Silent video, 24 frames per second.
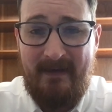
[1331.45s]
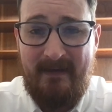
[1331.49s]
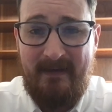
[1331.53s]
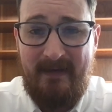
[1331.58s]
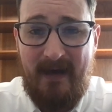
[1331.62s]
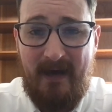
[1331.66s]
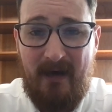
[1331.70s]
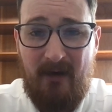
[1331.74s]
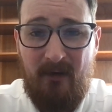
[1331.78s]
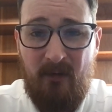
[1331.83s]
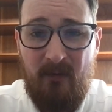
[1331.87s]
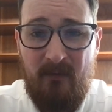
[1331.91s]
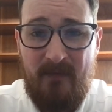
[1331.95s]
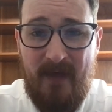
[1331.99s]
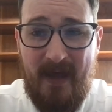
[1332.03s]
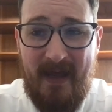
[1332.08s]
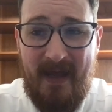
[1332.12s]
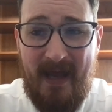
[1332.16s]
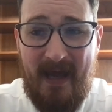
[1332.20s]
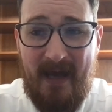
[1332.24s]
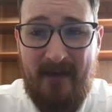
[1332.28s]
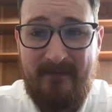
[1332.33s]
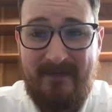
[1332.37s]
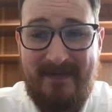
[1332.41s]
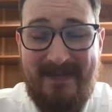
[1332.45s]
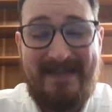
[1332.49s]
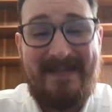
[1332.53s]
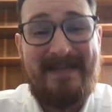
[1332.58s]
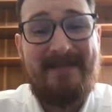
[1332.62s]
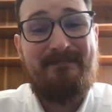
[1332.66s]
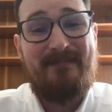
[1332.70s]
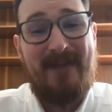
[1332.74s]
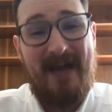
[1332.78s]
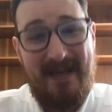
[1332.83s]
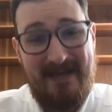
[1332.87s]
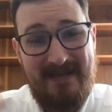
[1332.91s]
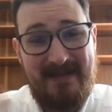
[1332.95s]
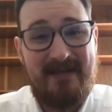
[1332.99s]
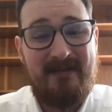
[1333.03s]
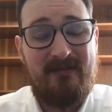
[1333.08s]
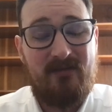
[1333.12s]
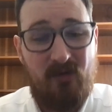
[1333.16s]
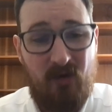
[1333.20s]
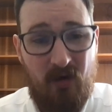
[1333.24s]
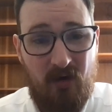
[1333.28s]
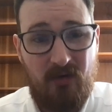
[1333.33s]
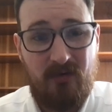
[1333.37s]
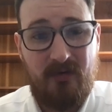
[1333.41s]
Now, they have dependent
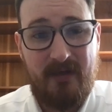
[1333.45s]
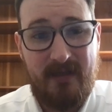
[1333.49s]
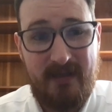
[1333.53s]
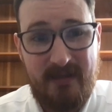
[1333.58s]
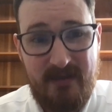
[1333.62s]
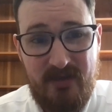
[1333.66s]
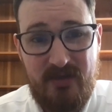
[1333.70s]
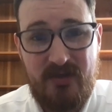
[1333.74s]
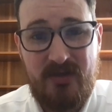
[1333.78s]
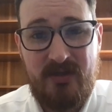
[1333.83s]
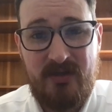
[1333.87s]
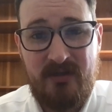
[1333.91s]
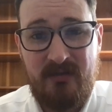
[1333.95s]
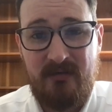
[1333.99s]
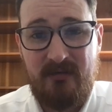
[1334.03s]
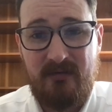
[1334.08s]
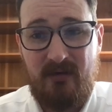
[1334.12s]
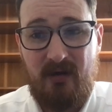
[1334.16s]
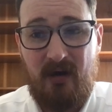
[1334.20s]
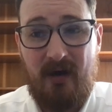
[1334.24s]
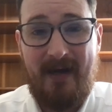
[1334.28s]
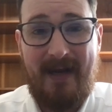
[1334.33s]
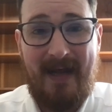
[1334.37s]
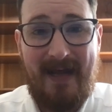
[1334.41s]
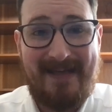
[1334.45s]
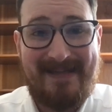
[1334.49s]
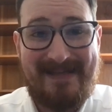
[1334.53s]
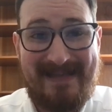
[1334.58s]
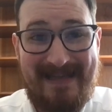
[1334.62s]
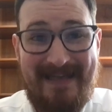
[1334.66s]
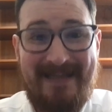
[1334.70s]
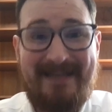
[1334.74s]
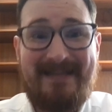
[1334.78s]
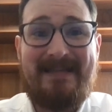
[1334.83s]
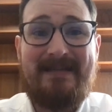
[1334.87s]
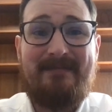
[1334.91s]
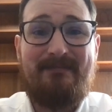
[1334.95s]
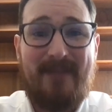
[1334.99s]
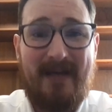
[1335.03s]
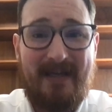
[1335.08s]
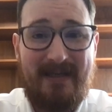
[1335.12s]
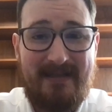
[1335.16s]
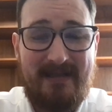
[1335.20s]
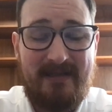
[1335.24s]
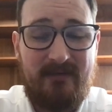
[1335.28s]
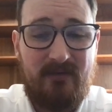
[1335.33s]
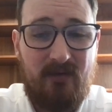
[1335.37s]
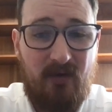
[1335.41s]
knowledge. God has
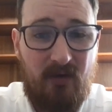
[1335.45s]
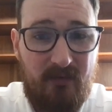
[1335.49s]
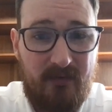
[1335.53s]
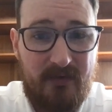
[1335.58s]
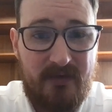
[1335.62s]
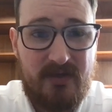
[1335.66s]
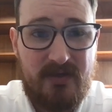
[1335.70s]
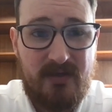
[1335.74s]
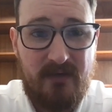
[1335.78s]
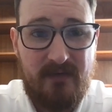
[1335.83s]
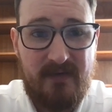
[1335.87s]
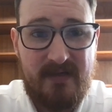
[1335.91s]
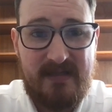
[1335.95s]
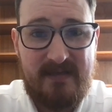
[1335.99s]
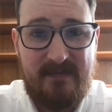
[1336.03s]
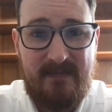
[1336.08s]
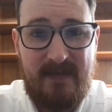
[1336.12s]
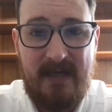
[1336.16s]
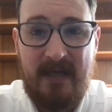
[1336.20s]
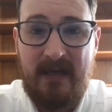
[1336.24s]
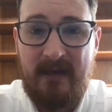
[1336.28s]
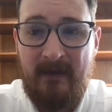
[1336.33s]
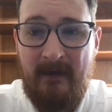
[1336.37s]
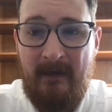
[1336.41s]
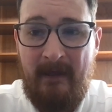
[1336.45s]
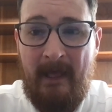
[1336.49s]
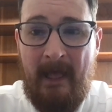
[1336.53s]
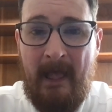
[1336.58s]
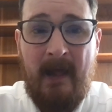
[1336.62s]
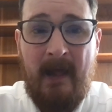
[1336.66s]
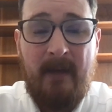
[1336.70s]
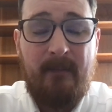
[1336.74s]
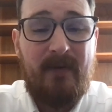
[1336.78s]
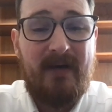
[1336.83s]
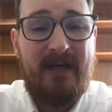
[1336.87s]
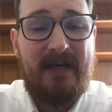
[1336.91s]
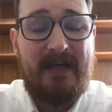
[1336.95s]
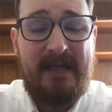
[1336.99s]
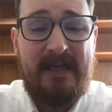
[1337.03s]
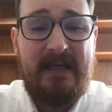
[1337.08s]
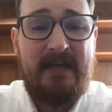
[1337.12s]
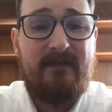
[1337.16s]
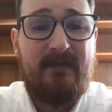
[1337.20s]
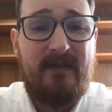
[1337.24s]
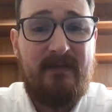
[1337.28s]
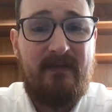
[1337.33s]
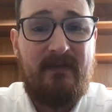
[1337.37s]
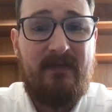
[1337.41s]
independent knowledge, so to speak. But
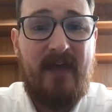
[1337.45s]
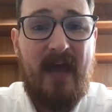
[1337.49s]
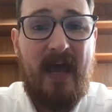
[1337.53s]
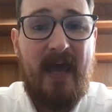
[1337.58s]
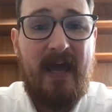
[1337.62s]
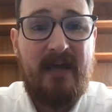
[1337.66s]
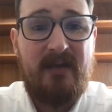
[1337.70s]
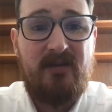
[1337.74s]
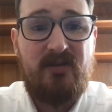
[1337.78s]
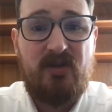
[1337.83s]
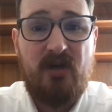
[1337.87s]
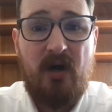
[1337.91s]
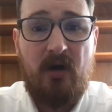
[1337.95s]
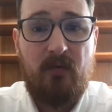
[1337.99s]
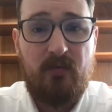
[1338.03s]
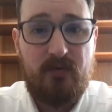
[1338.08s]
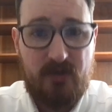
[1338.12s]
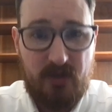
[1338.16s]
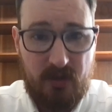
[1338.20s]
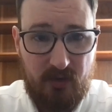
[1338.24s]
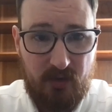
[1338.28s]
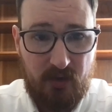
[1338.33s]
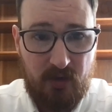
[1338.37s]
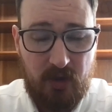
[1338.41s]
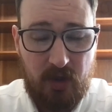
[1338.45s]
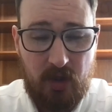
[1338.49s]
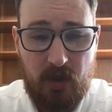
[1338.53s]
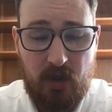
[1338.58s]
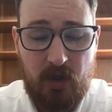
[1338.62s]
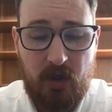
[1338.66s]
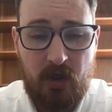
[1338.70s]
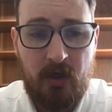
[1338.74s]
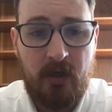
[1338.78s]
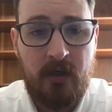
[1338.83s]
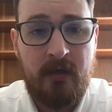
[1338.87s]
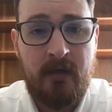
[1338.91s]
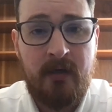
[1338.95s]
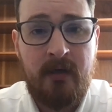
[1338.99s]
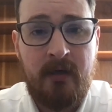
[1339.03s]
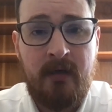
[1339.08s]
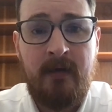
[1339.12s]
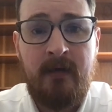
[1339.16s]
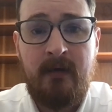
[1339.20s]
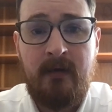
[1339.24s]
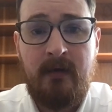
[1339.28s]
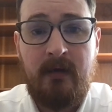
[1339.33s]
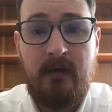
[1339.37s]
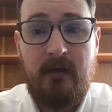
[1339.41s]
even they don't
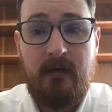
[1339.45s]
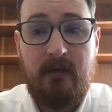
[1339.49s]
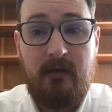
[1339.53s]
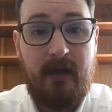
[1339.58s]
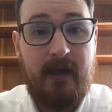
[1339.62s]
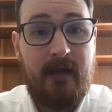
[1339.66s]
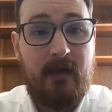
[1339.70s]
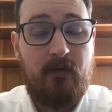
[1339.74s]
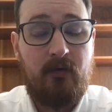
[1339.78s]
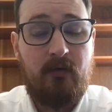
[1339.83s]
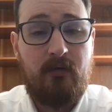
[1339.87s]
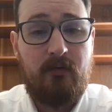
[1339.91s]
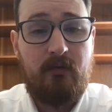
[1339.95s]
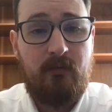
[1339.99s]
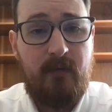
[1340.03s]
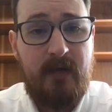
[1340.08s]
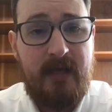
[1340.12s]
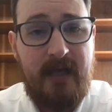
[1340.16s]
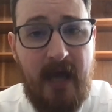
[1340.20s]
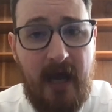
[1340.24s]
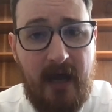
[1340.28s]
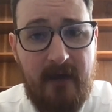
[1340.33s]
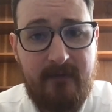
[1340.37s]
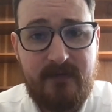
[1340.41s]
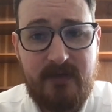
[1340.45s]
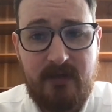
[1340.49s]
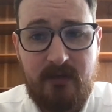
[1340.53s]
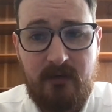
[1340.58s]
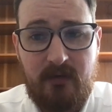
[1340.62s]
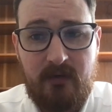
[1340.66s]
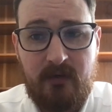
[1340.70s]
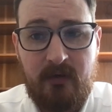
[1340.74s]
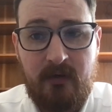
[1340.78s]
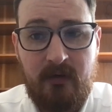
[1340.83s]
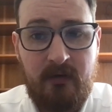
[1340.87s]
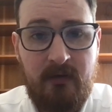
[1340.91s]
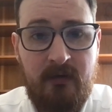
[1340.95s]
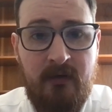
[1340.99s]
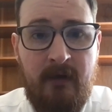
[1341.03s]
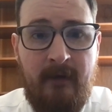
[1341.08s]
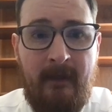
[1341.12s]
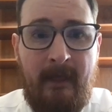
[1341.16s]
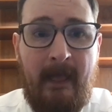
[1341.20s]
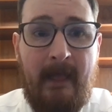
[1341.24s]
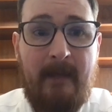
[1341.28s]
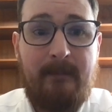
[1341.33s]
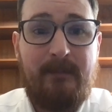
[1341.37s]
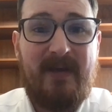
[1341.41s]
learn like we have to learn
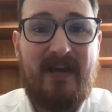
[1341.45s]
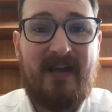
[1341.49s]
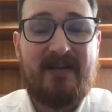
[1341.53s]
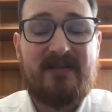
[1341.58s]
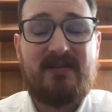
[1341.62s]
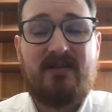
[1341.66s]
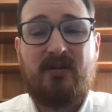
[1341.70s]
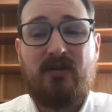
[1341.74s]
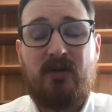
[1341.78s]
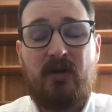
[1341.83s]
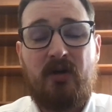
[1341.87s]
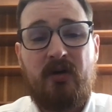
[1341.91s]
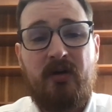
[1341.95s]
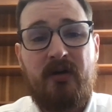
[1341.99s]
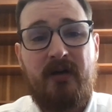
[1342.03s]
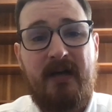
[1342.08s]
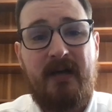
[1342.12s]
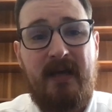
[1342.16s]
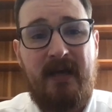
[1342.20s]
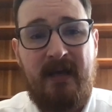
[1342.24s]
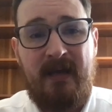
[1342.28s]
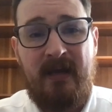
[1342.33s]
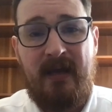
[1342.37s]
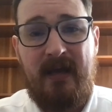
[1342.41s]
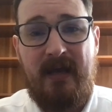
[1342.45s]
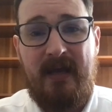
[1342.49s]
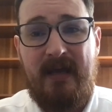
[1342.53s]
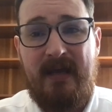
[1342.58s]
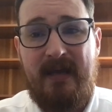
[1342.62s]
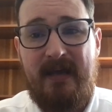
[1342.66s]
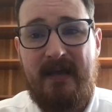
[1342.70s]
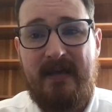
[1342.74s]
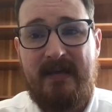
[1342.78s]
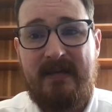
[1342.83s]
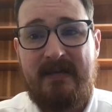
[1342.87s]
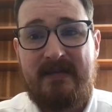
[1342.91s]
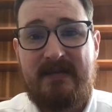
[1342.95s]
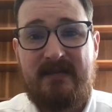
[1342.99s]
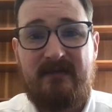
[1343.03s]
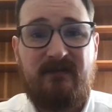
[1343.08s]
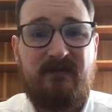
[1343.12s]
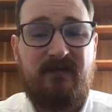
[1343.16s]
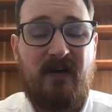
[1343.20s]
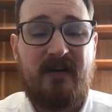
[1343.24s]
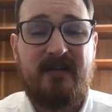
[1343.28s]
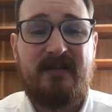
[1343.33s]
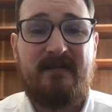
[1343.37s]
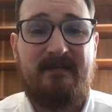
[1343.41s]
because learning is
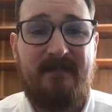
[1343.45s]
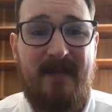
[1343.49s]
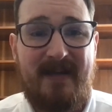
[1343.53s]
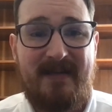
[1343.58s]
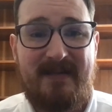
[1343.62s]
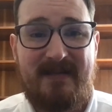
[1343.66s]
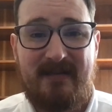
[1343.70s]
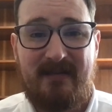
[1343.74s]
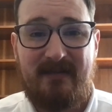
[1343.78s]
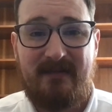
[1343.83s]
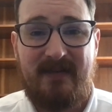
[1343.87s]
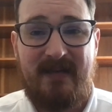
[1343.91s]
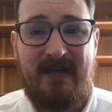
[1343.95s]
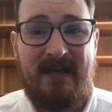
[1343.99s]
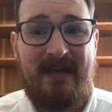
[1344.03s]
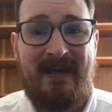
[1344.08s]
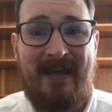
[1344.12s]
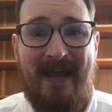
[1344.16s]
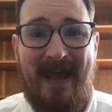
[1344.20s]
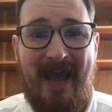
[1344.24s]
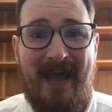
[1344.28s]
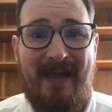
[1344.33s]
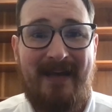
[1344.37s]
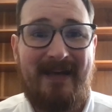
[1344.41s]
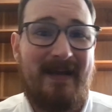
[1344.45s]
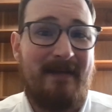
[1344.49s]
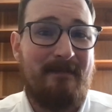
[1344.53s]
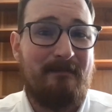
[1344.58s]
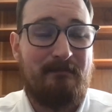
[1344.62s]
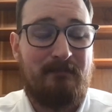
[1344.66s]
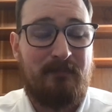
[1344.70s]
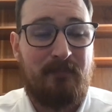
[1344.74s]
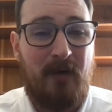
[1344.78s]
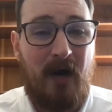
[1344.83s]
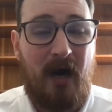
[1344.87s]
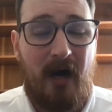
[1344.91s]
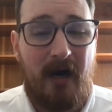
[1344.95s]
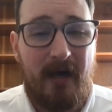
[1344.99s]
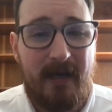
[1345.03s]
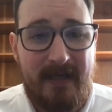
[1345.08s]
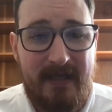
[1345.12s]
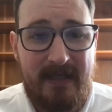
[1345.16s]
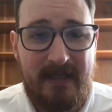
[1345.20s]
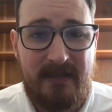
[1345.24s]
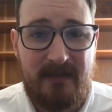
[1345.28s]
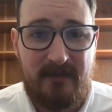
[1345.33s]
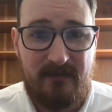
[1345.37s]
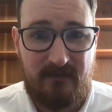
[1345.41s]
fundamentally an
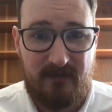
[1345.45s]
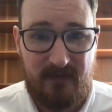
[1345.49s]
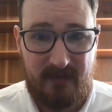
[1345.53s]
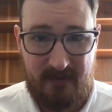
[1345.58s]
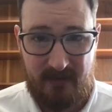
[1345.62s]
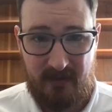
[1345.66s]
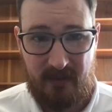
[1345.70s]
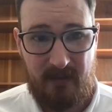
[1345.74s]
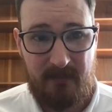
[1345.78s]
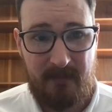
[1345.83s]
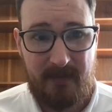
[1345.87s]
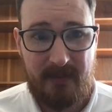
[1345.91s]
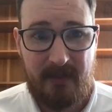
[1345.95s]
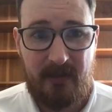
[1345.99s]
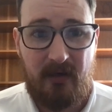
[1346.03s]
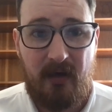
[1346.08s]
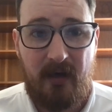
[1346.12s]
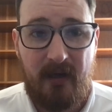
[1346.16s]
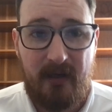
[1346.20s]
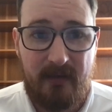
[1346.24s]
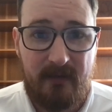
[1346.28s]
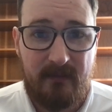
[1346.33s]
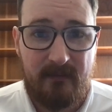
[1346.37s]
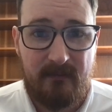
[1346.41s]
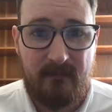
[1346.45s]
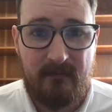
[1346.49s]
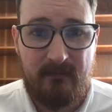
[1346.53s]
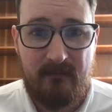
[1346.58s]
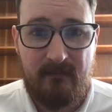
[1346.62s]
embodied phenomenon.